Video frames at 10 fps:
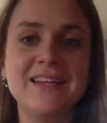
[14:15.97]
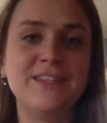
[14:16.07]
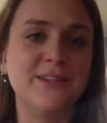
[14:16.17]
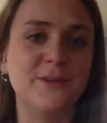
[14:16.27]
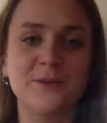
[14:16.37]

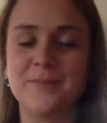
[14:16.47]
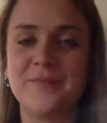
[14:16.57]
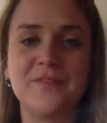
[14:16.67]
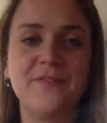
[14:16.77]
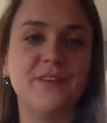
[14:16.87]
to
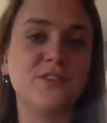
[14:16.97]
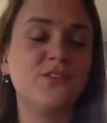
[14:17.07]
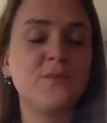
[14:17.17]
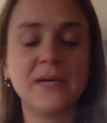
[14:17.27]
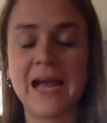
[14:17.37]
feel
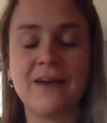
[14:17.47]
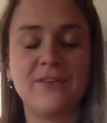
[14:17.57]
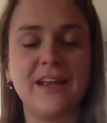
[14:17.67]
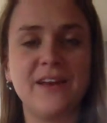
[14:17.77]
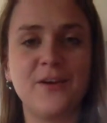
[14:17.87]
super
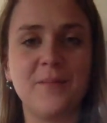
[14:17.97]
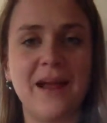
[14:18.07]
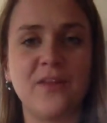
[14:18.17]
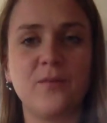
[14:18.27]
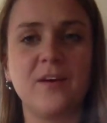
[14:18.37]
confident in her
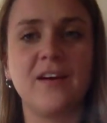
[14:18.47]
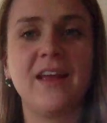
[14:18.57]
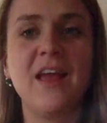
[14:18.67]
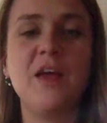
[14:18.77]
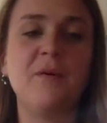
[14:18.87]
math work.
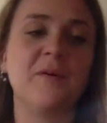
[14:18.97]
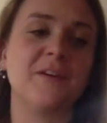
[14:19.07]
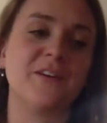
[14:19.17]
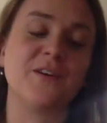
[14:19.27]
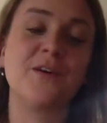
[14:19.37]
We want
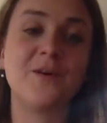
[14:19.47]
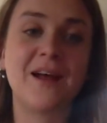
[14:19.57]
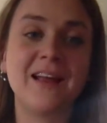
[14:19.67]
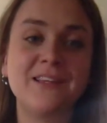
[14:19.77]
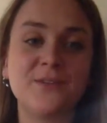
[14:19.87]
her to go to
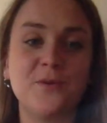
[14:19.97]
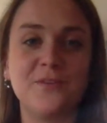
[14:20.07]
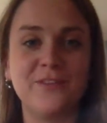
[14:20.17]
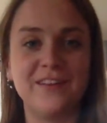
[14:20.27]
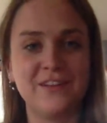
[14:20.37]
high school
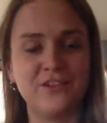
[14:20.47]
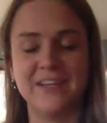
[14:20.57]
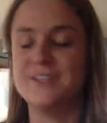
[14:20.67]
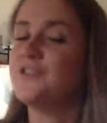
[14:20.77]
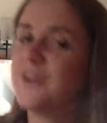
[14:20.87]
and feel like she
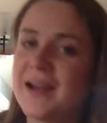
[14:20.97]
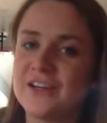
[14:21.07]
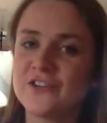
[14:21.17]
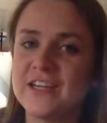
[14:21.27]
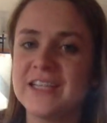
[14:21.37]
has
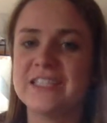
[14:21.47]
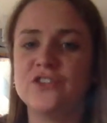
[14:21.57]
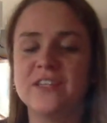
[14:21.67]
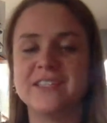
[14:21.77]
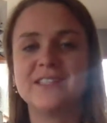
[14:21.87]
strategies and
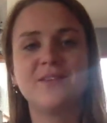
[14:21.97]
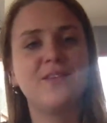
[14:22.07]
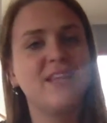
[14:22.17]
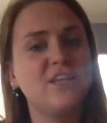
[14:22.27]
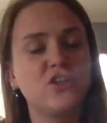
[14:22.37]
she has
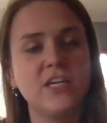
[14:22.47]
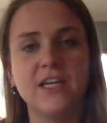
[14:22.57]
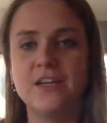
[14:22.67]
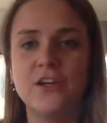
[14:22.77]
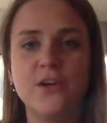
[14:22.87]
things she
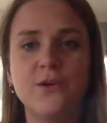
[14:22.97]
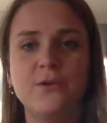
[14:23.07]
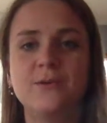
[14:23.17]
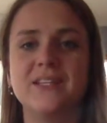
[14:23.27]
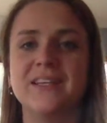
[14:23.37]
can
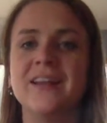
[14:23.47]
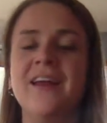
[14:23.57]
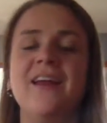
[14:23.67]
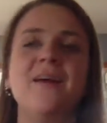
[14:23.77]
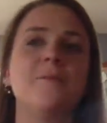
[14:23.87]
use and
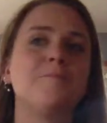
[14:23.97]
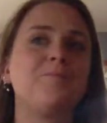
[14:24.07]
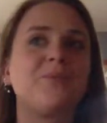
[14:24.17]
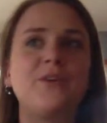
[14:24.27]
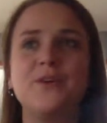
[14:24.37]

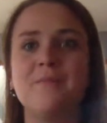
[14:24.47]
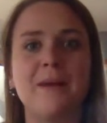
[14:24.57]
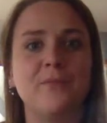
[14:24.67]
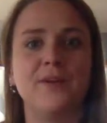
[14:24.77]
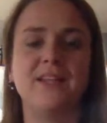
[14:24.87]
good
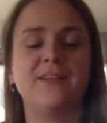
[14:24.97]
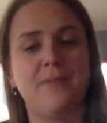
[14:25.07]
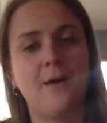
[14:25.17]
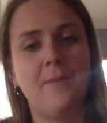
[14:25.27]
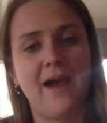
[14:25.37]
memories
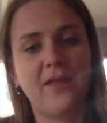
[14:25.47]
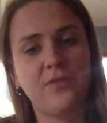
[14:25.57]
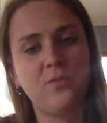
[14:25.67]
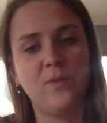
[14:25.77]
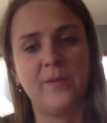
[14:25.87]
about
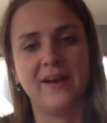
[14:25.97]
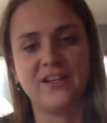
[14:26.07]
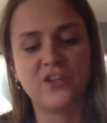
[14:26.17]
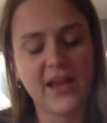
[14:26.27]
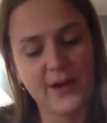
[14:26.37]
math. We want to
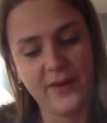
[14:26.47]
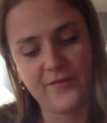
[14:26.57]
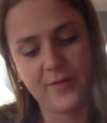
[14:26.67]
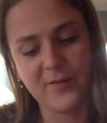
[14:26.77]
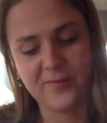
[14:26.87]
shy away
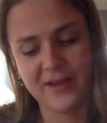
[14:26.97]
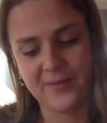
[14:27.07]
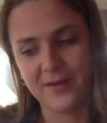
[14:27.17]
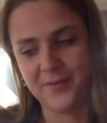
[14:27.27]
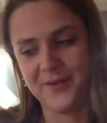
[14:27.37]
from those bad
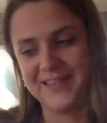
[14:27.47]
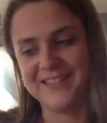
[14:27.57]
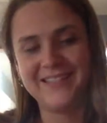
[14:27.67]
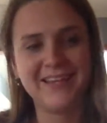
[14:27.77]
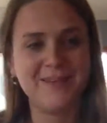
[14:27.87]

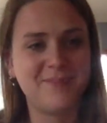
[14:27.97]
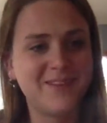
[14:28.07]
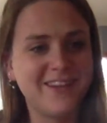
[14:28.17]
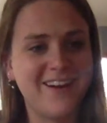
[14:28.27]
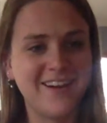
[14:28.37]
memories, keep her
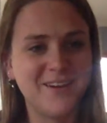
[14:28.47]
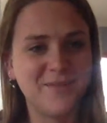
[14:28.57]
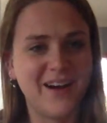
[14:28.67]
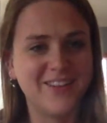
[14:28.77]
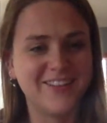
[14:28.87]
tongue in her
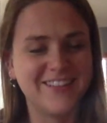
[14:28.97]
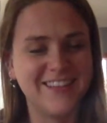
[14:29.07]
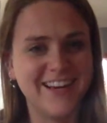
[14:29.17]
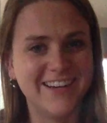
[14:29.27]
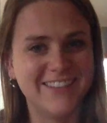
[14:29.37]
mouth when she
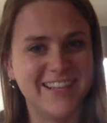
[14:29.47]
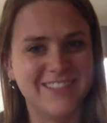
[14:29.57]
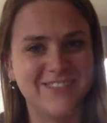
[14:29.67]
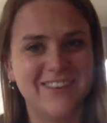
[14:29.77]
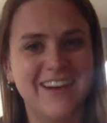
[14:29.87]
hears
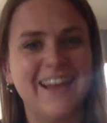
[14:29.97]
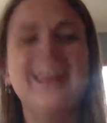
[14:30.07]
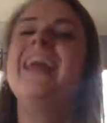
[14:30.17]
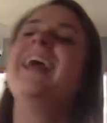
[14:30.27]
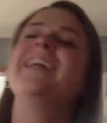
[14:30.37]
algebra,
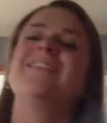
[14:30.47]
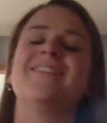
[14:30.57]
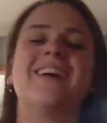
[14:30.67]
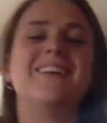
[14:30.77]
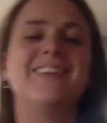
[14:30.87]
and we
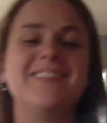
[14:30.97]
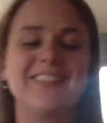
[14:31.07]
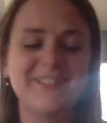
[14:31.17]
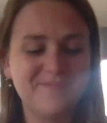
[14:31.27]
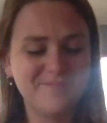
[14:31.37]
want her to just